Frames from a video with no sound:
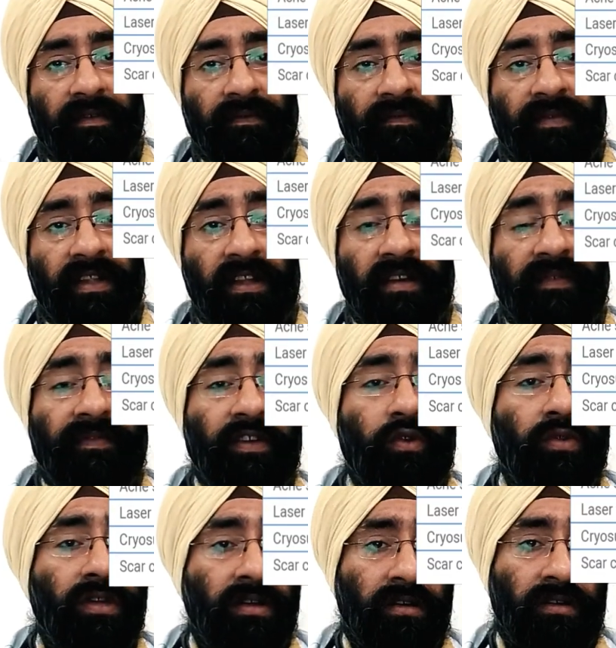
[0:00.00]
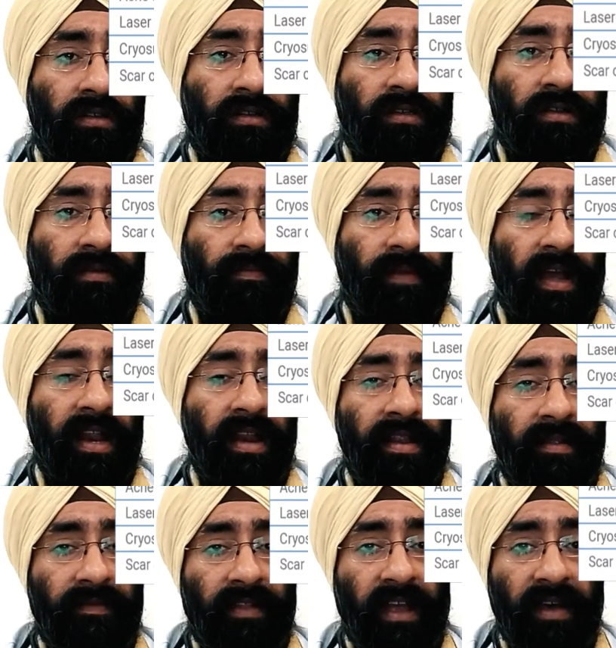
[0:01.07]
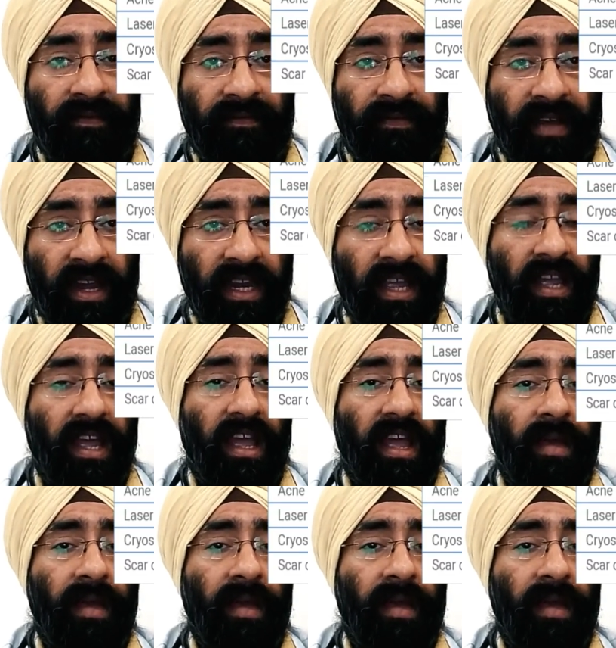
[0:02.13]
within a few years, and they are very